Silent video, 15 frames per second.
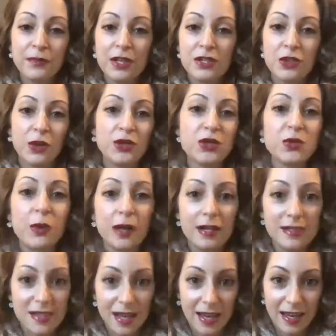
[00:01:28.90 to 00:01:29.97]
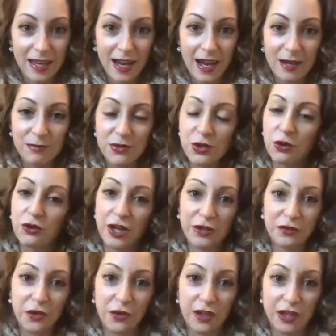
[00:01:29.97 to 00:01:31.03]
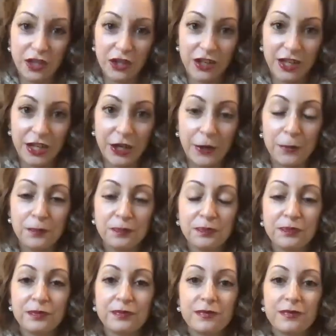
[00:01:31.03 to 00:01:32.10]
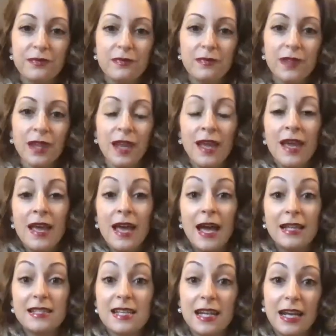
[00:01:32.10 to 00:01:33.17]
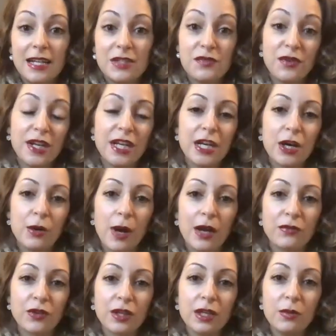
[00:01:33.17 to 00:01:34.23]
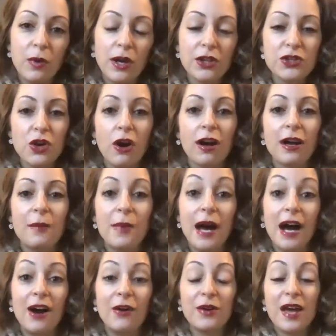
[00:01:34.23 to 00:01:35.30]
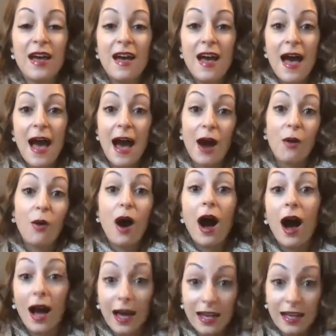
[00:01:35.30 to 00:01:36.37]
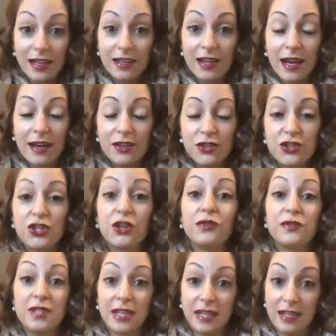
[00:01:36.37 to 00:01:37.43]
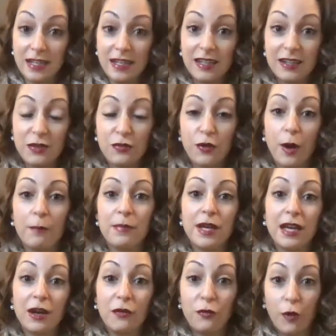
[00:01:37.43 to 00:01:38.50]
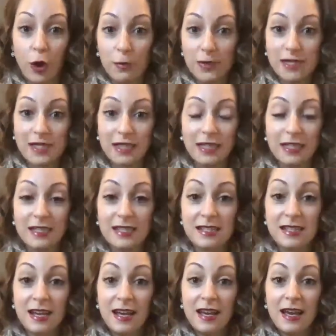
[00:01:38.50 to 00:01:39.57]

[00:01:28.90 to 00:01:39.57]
So I just want to say I am so grateful that you're here. And today's video, I really want to talk about how I shifted from being a pharmacist